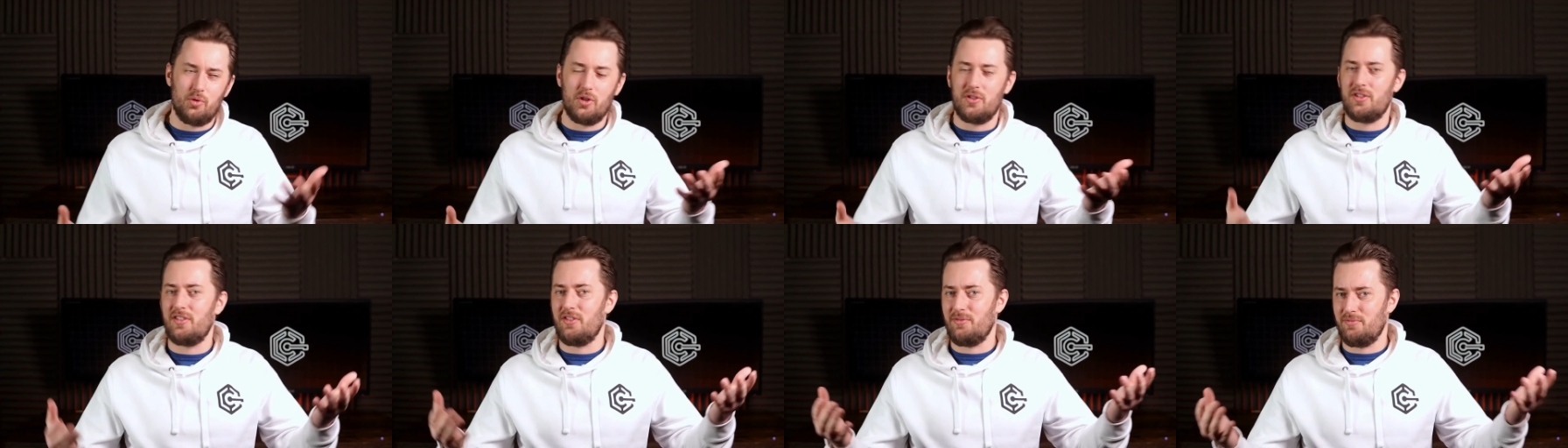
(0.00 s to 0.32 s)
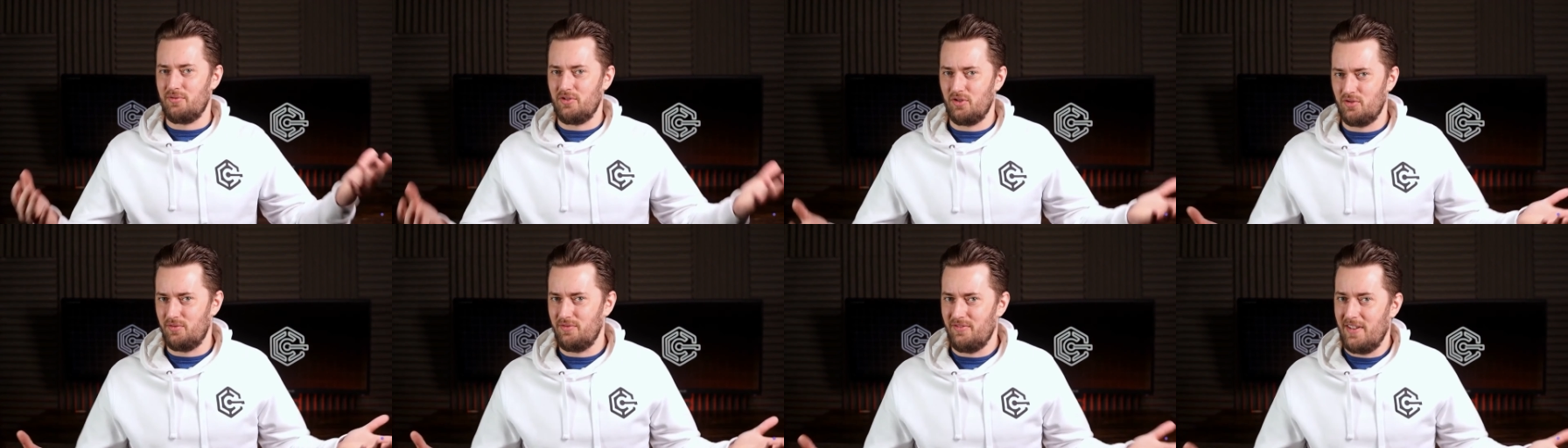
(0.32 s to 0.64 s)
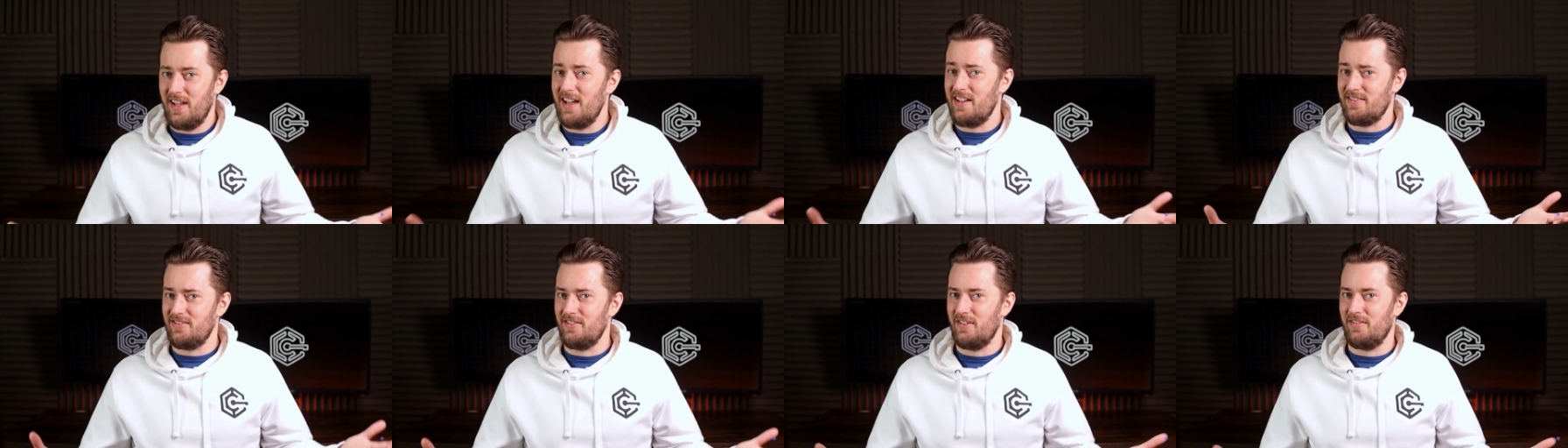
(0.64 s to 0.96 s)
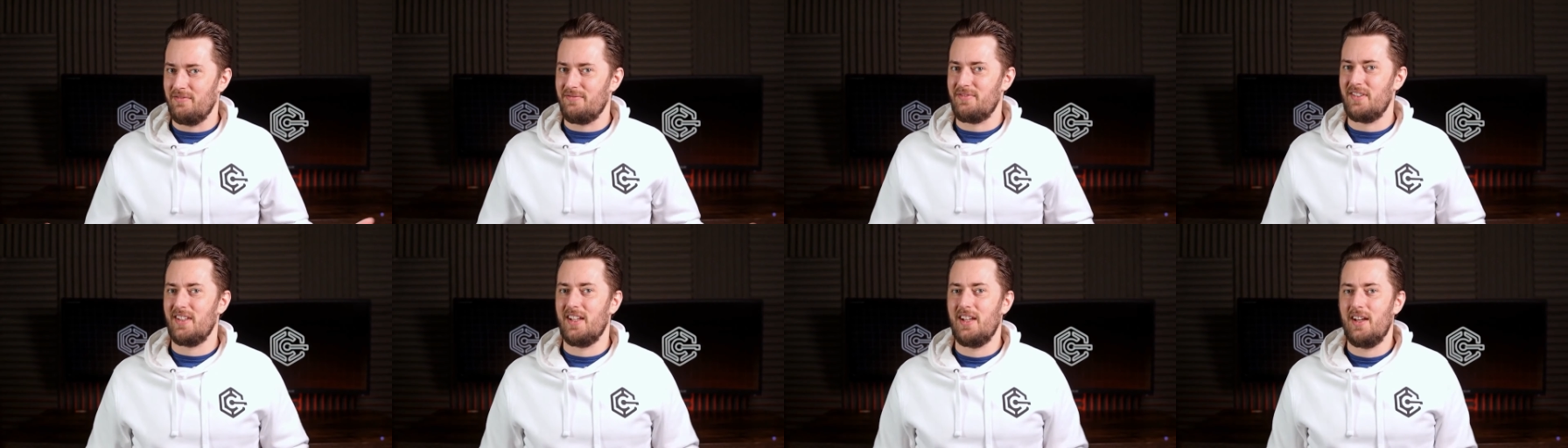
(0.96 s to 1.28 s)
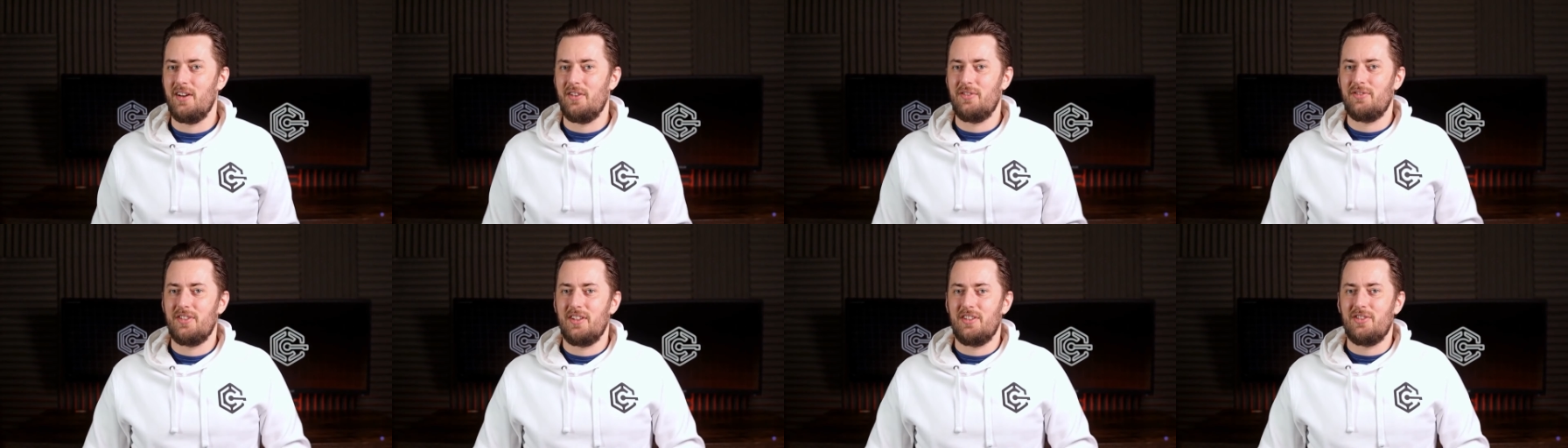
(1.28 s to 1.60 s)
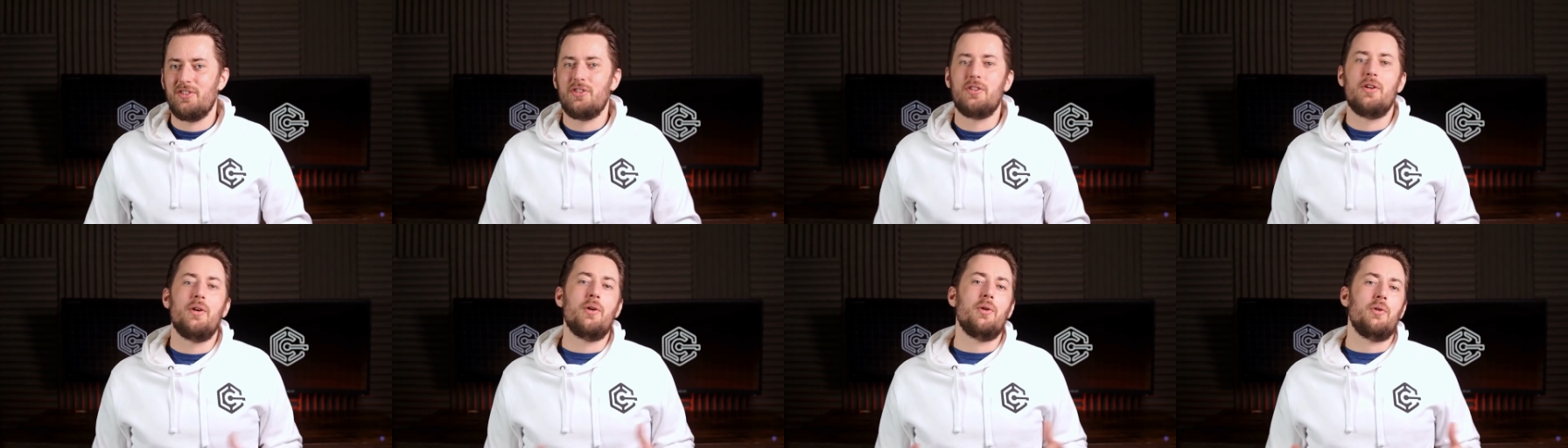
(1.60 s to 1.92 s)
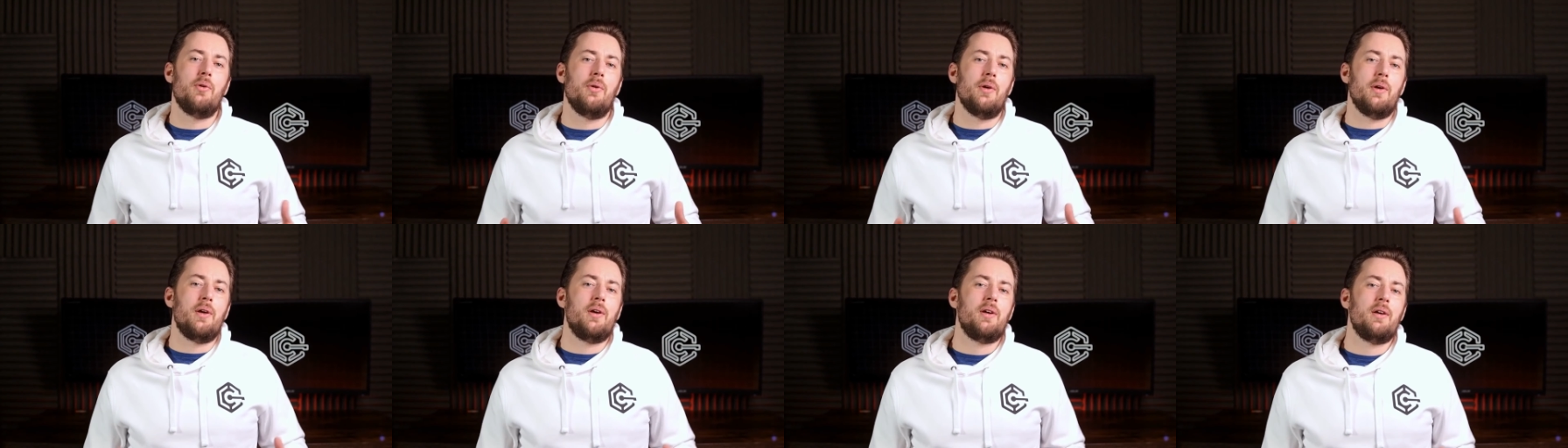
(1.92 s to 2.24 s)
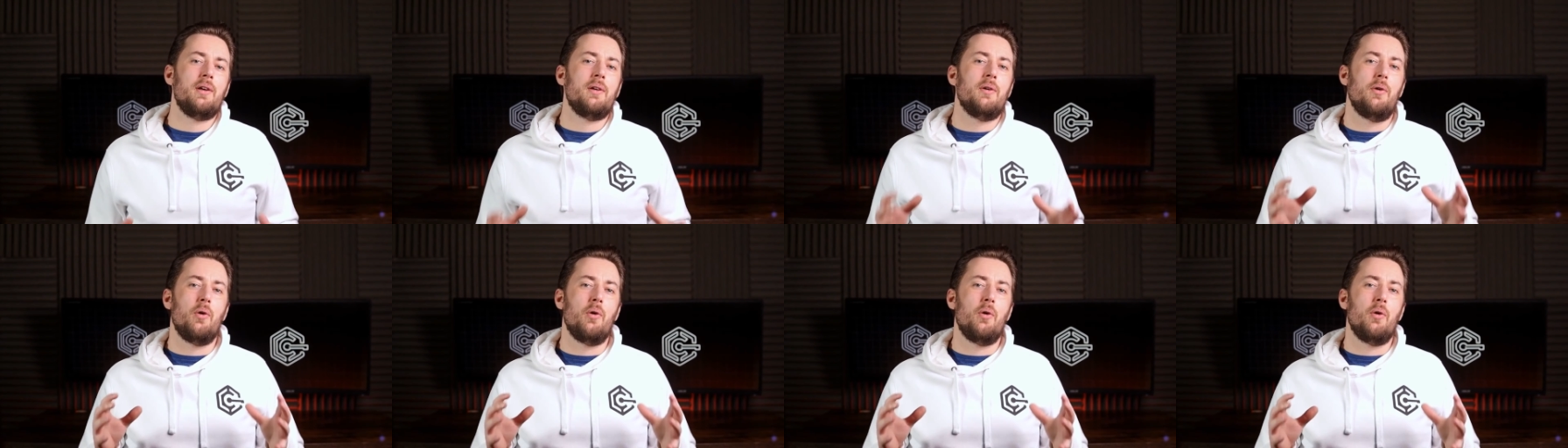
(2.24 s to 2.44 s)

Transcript: watch some CoolTechZone videos, and soon